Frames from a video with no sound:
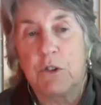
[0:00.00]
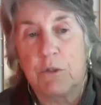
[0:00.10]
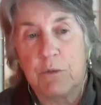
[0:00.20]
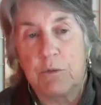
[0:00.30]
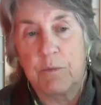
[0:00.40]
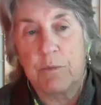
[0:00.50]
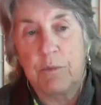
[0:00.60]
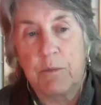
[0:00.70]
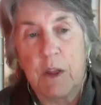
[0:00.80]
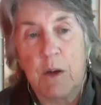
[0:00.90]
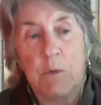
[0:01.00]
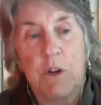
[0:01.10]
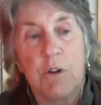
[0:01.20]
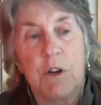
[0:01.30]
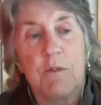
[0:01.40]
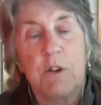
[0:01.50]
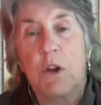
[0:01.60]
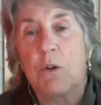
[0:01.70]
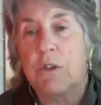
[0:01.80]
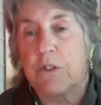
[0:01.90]
And we don't even
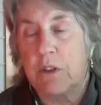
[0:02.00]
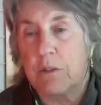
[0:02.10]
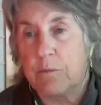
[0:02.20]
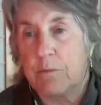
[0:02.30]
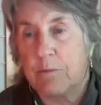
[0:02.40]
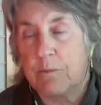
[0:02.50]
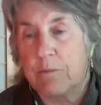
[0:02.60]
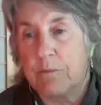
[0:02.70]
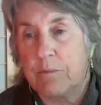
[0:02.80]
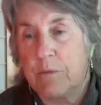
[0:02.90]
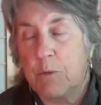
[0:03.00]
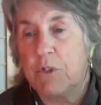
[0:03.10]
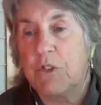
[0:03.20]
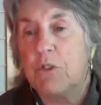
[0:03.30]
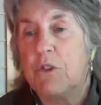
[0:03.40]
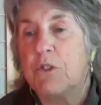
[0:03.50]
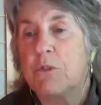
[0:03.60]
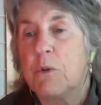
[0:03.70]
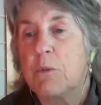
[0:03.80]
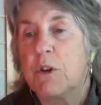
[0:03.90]
notice it. We're so used
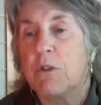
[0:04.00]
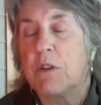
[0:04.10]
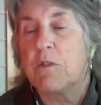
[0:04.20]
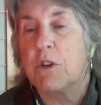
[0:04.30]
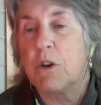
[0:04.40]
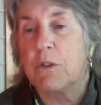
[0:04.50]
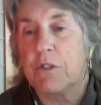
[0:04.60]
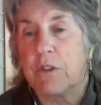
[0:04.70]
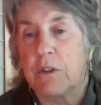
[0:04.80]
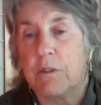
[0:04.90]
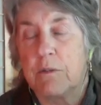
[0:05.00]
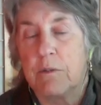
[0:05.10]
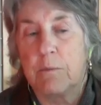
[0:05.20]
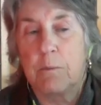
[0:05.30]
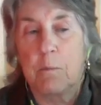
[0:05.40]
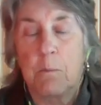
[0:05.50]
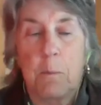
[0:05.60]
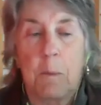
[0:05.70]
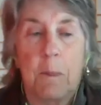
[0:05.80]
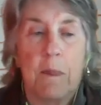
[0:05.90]
to it, we don't even notice it.
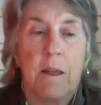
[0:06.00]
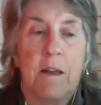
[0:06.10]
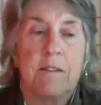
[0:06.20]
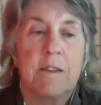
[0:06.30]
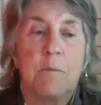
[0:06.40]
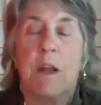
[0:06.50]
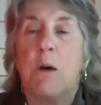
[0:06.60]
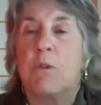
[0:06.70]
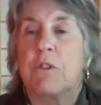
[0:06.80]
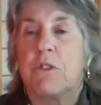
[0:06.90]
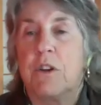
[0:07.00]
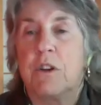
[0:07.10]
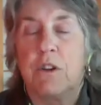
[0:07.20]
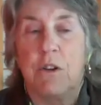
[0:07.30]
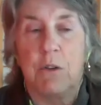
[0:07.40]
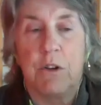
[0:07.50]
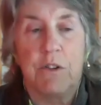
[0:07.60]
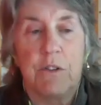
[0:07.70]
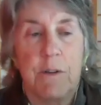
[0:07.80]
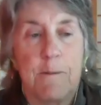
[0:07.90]
Except now we're starting to
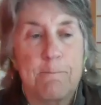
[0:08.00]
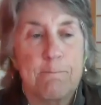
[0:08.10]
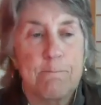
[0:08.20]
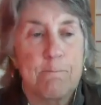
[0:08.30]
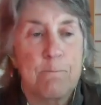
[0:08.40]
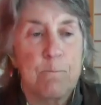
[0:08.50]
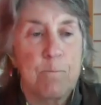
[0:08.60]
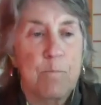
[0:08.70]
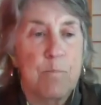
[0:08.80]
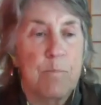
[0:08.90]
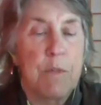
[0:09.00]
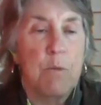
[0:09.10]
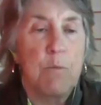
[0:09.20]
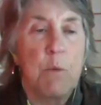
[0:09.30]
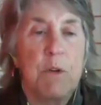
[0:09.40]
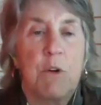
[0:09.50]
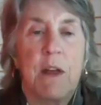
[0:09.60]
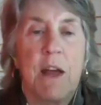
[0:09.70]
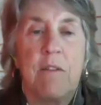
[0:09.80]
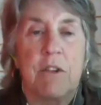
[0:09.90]
notice when we don't
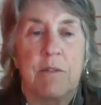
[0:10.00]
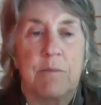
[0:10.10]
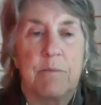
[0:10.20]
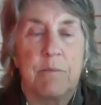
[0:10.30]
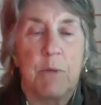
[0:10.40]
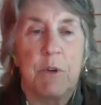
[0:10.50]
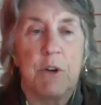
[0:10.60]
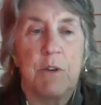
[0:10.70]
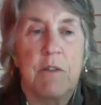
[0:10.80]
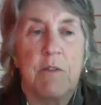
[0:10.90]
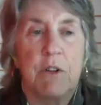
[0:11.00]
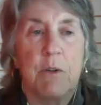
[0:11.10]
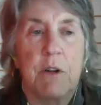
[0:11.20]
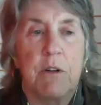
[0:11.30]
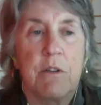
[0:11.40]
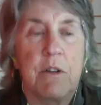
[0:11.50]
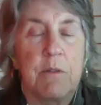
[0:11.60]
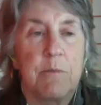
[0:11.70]
have it, going on.